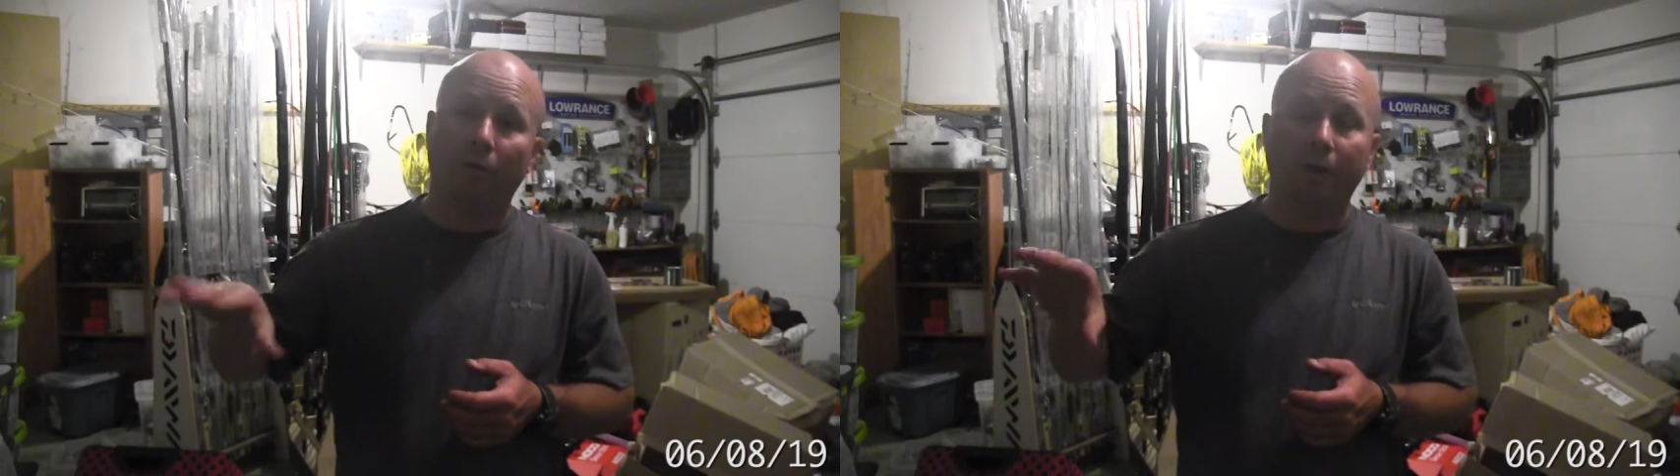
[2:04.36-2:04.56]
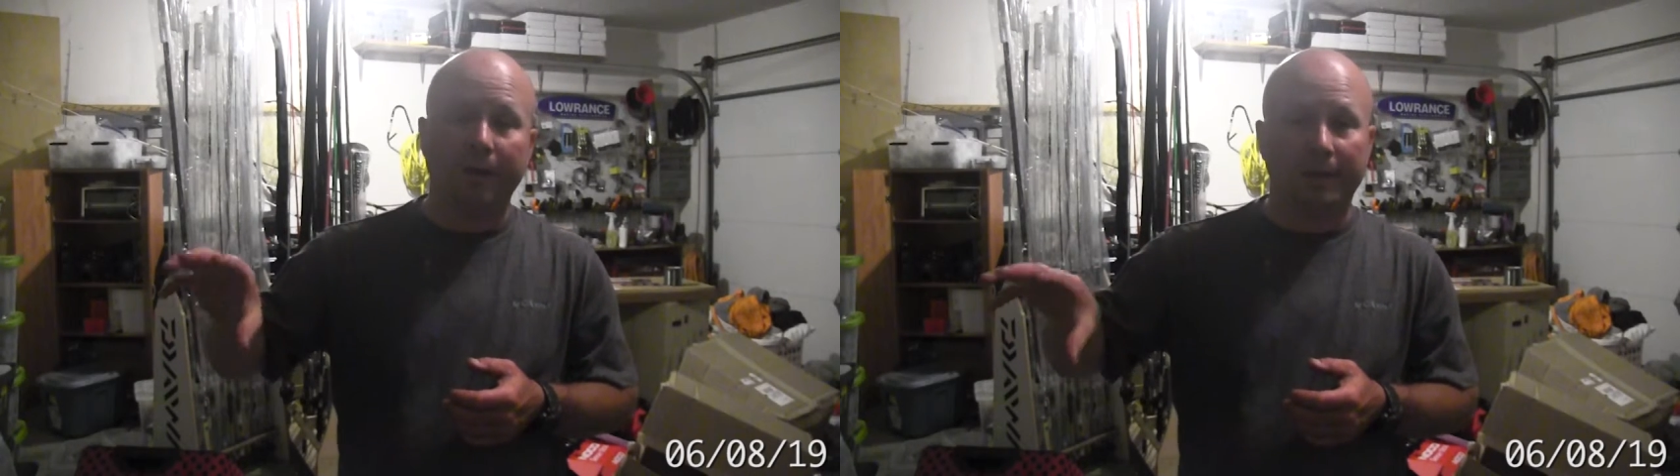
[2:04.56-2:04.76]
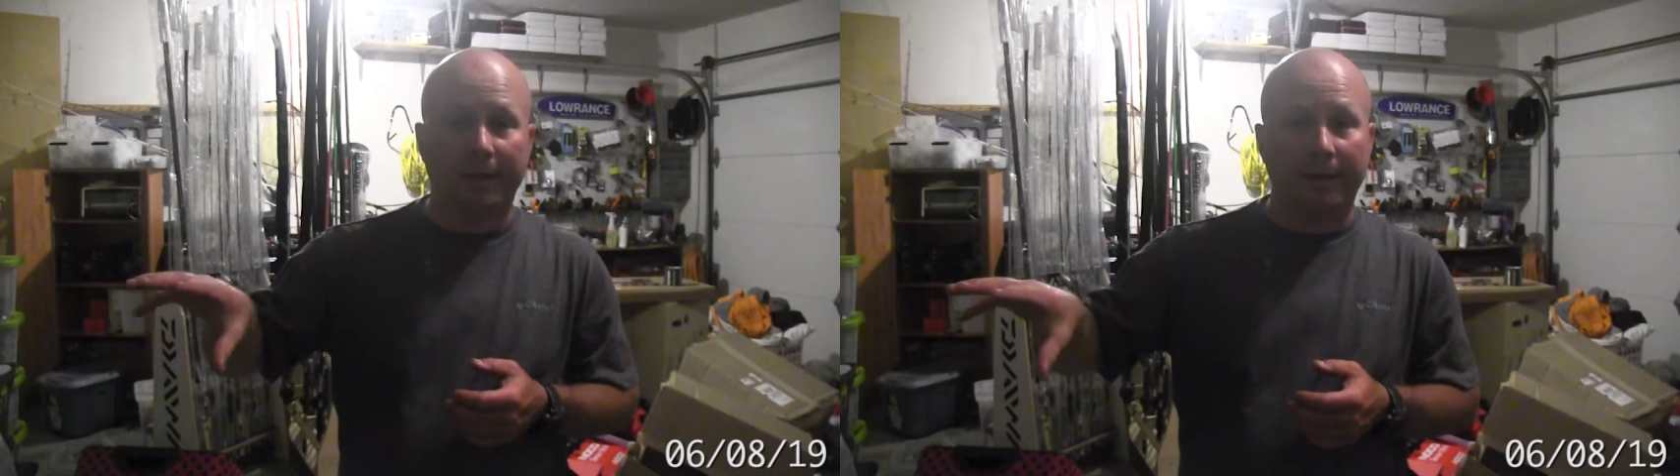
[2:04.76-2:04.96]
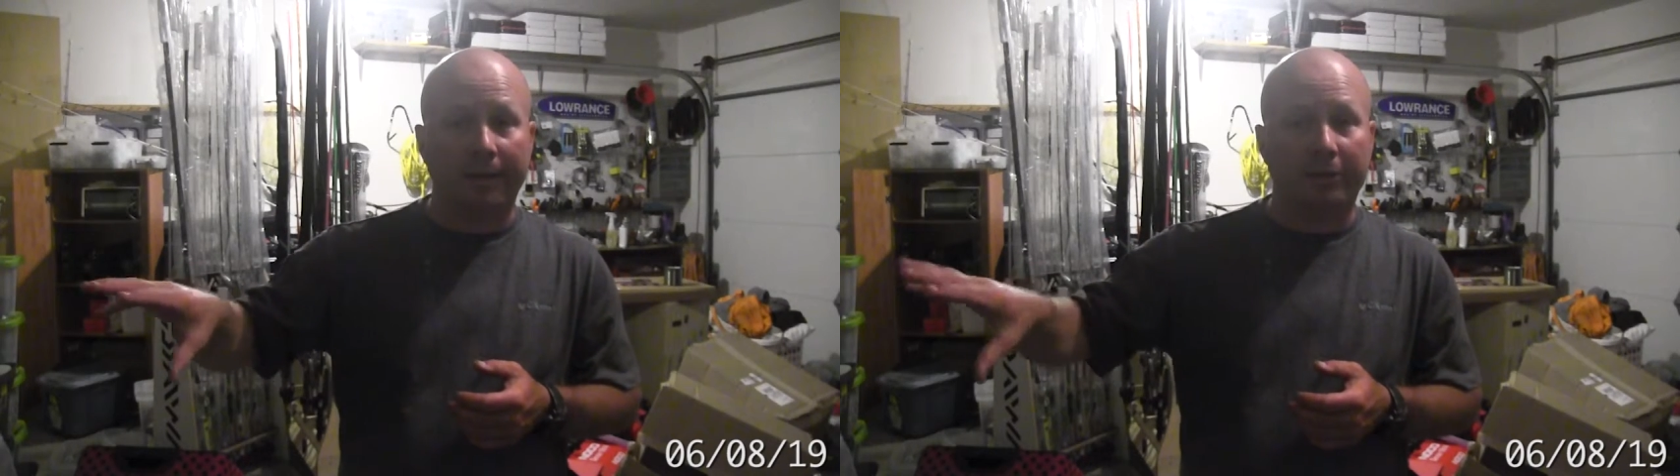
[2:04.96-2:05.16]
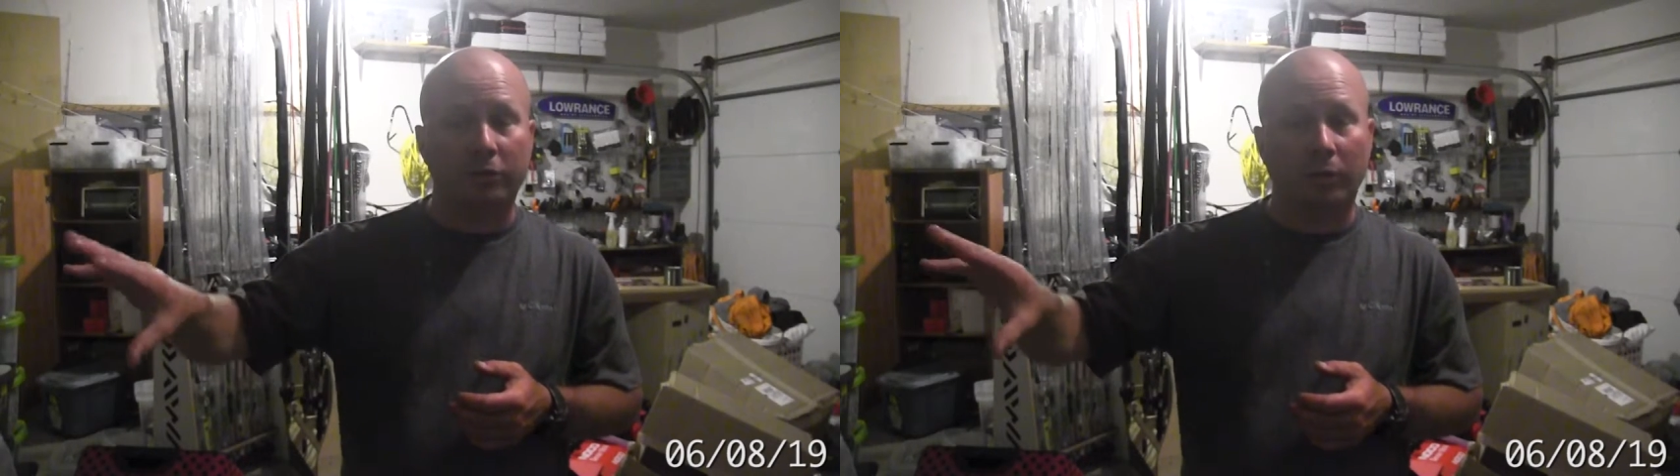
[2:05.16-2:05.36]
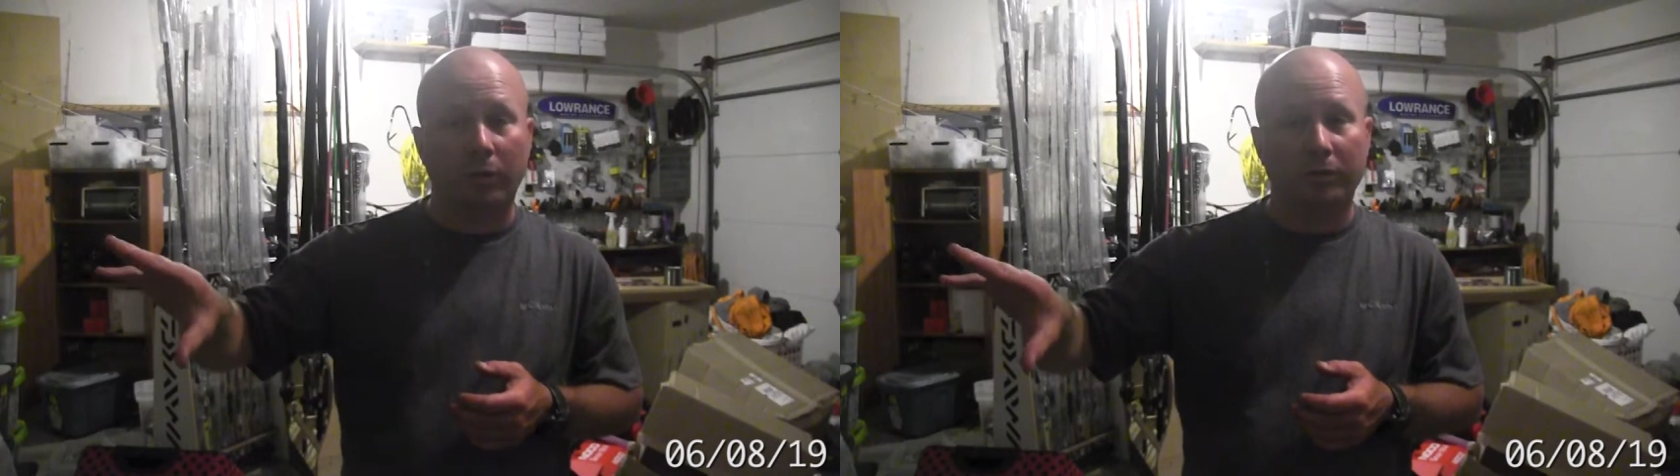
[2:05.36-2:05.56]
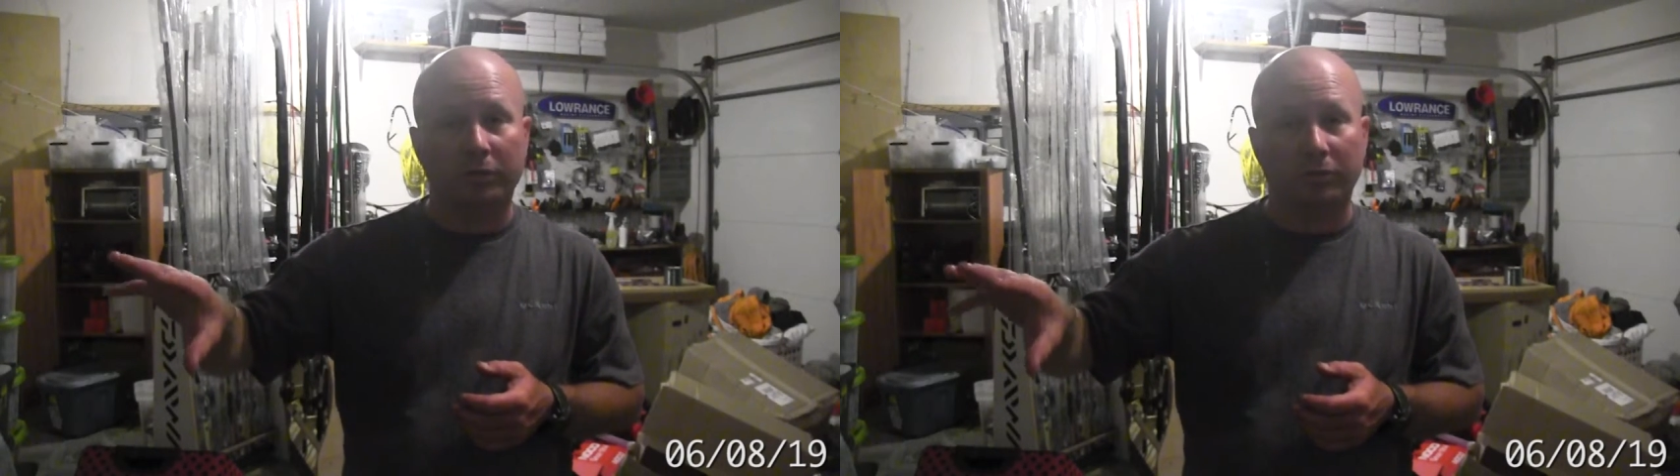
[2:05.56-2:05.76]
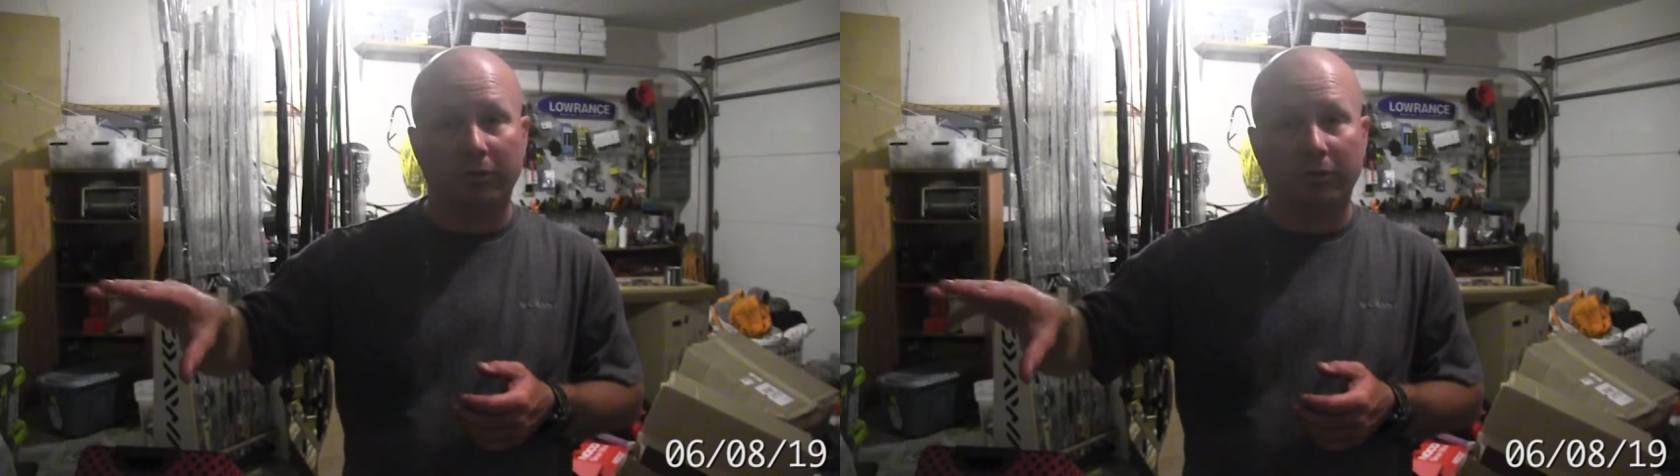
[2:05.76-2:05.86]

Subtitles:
Creek down there towards